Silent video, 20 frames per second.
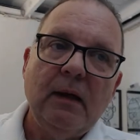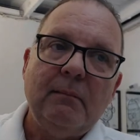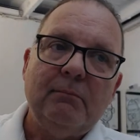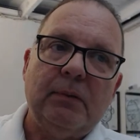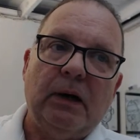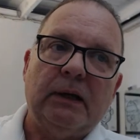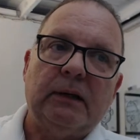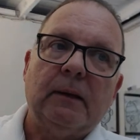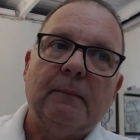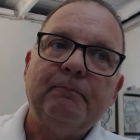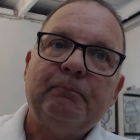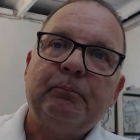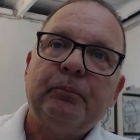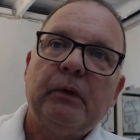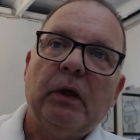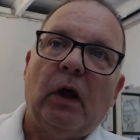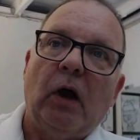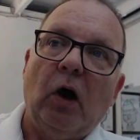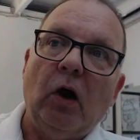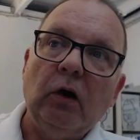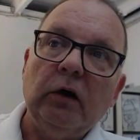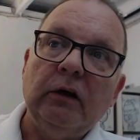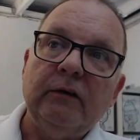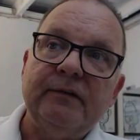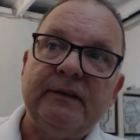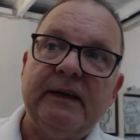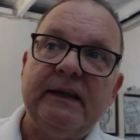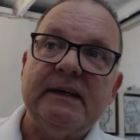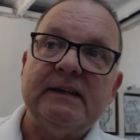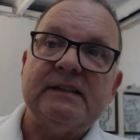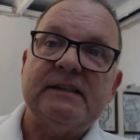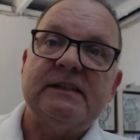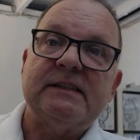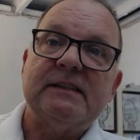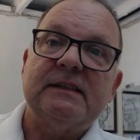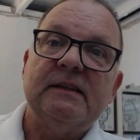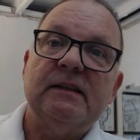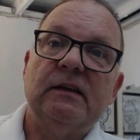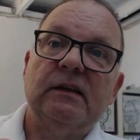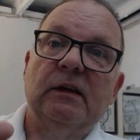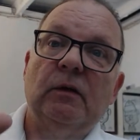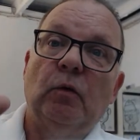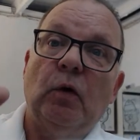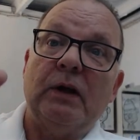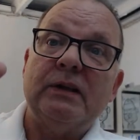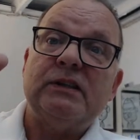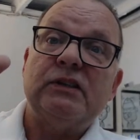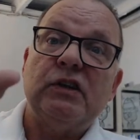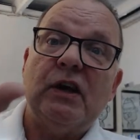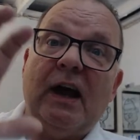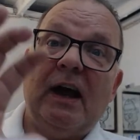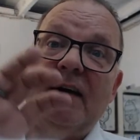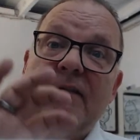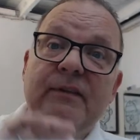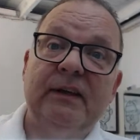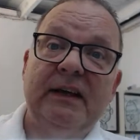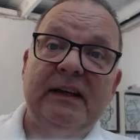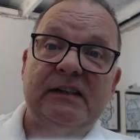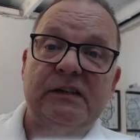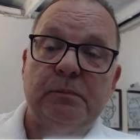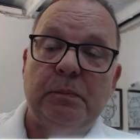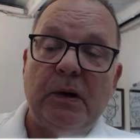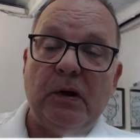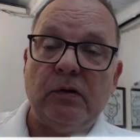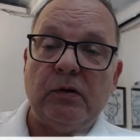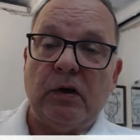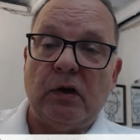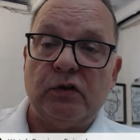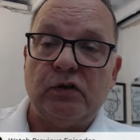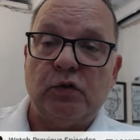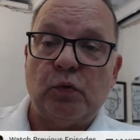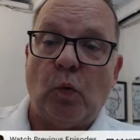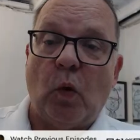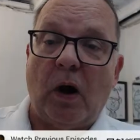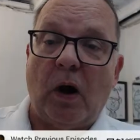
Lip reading: But all of this, once you have the experience